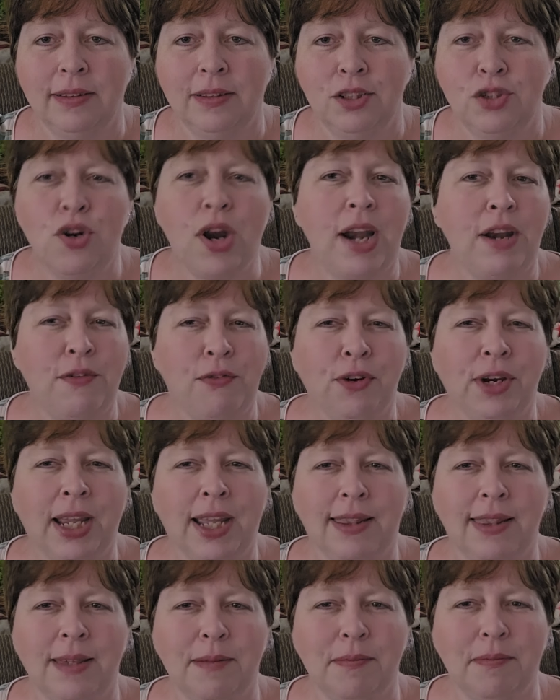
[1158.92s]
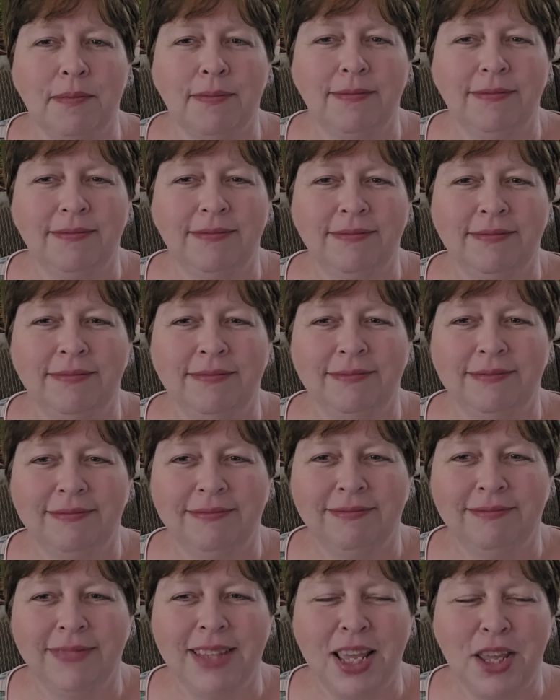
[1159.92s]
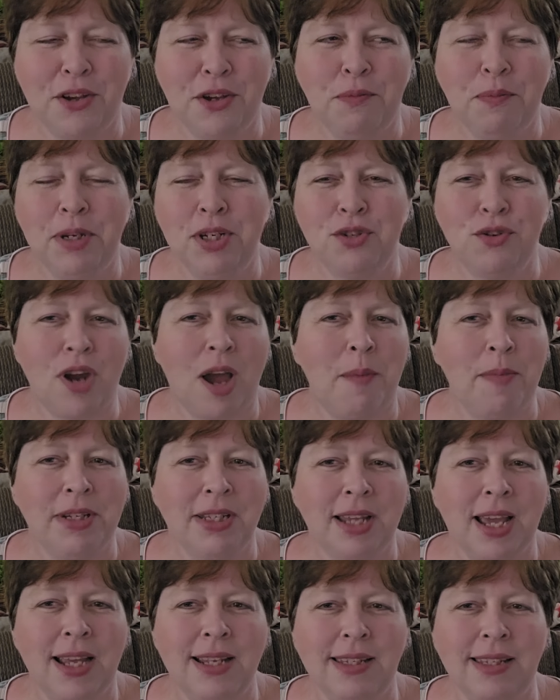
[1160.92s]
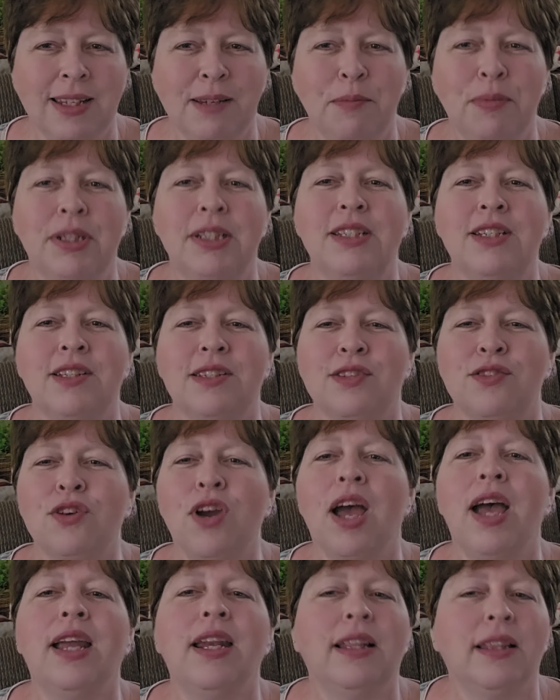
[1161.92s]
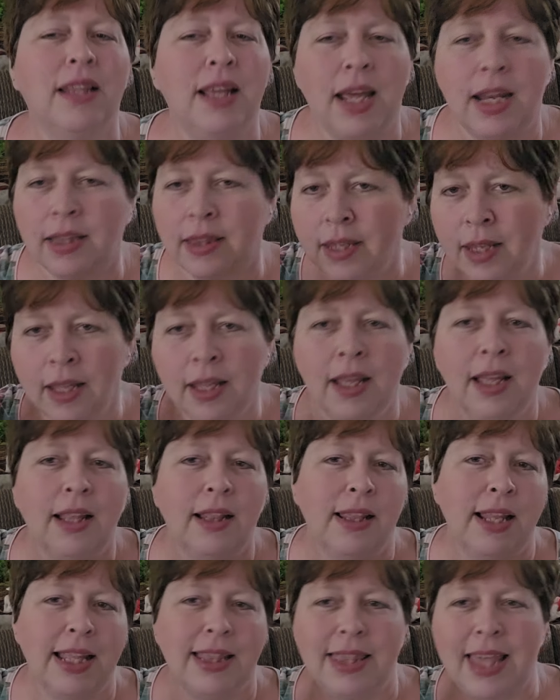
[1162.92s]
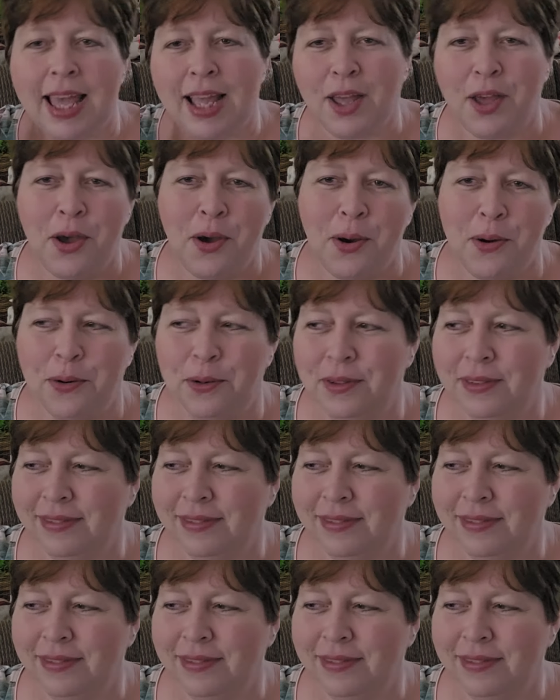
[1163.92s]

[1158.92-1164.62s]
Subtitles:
try to forget them. They could be traumatizing, but just try to let that go.